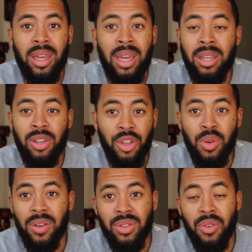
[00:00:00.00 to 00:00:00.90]
in the
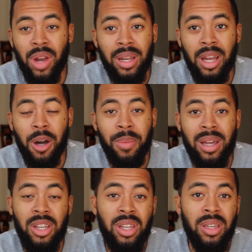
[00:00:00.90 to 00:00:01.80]
UFC right now,
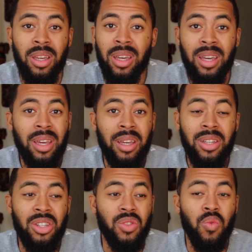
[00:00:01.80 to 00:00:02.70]
man. He
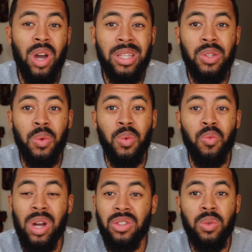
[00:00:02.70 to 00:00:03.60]
just
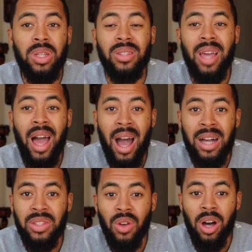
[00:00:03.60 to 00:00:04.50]
wrestled his
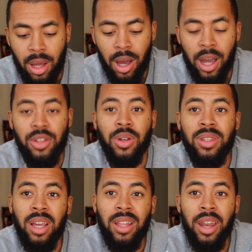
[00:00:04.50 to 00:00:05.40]
ass off. All right, so the
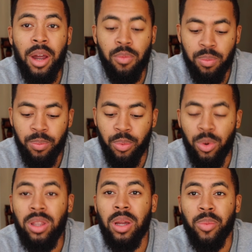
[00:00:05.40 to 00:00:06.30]
takedown that
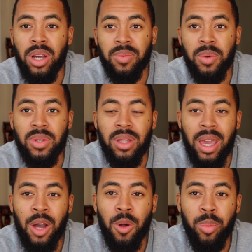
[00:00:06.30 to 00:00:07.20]
really impressed me was
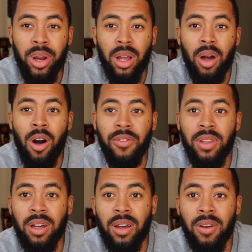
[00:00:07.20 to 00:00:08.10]
the ankle pick off
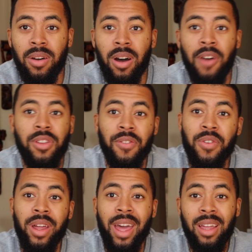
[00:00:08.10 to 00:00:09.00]
the
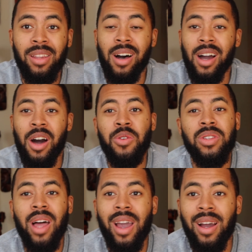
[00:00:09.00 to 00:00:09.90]
front headlock. I
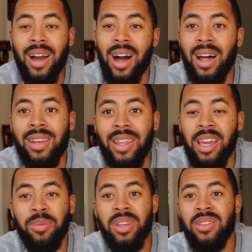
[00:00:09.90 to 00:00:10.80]
was like, God
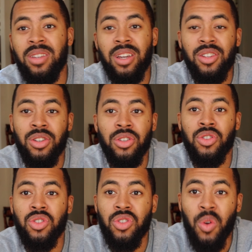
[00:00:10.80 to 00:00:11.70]
damn, DC is just
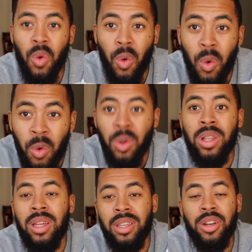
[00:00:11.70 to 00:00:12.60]

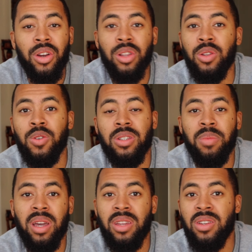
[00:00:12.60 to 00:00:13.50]
schooling Derrick Lewis,
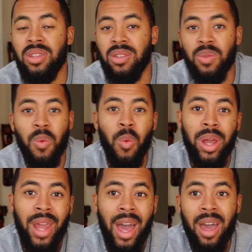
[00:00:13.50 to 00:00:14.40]
man. He just
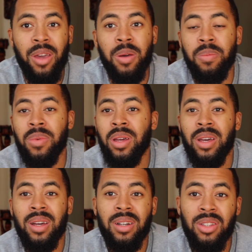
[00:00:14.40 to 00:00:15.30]
went at him,
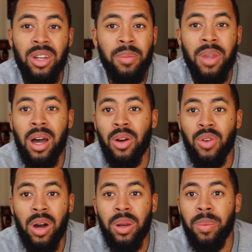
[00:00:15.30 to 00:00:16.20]
took him down,
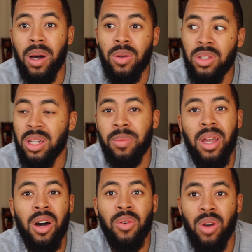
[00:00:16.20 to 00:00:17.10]
ground and
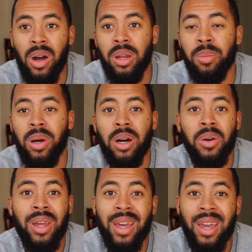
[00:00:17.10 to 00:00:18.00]

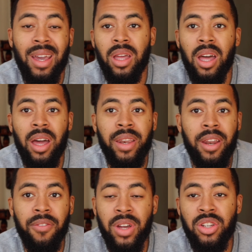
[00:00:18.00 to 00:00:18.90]
pound, and
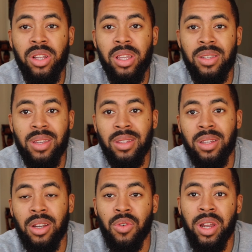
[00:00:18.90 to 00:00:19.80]
then eventually sinked
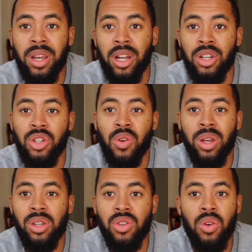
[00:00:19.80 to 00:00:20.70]
in the rear naked choke
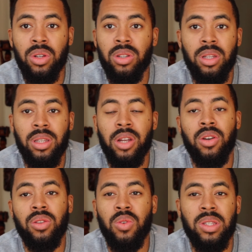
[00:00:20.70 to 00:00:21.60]
and choked
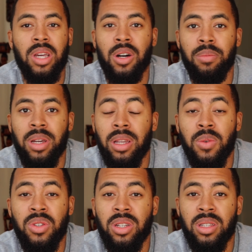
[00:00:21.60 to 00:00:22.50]
Derrick Lewis out, man. It
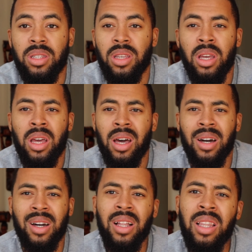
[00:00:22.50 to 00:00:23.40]
was just
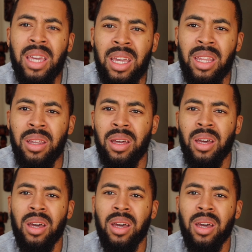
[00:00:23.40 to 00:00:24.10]
a clean,